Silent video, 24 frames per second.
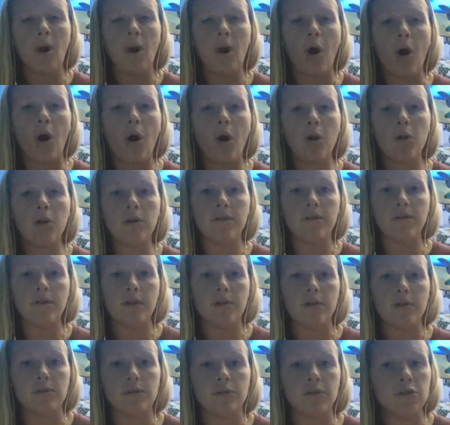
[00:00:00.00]
all of
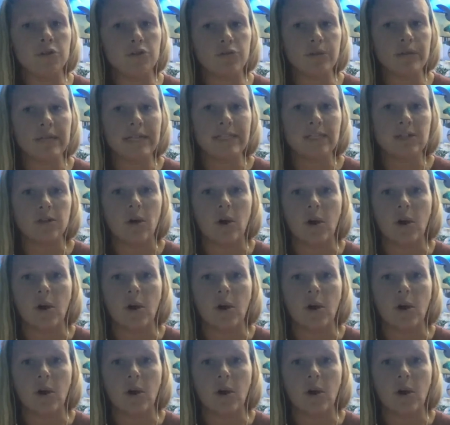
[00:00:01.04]
those nutrients and